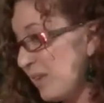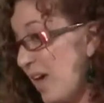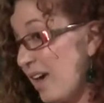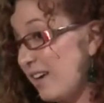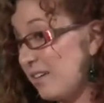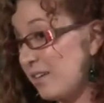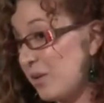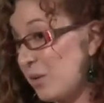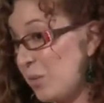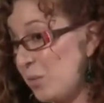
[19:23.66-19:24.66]
and
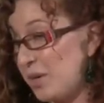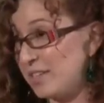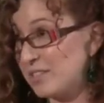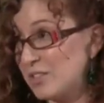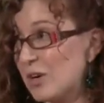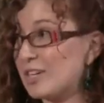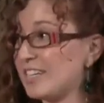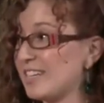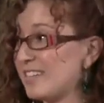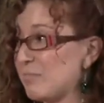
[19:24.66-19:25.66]
we
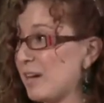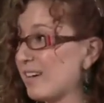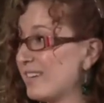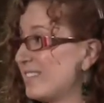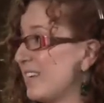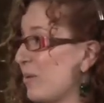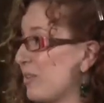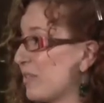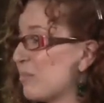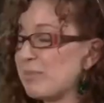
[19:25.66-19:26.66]
started it. I'm not going to say
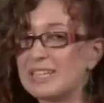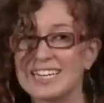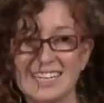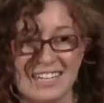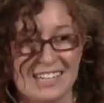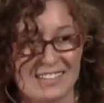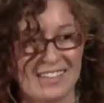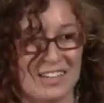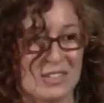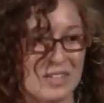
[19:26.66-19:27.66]
we've completed it.
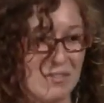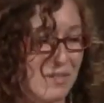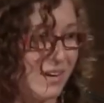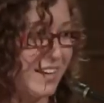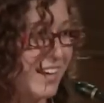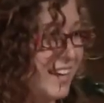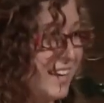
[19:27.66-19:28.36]
It's actually a very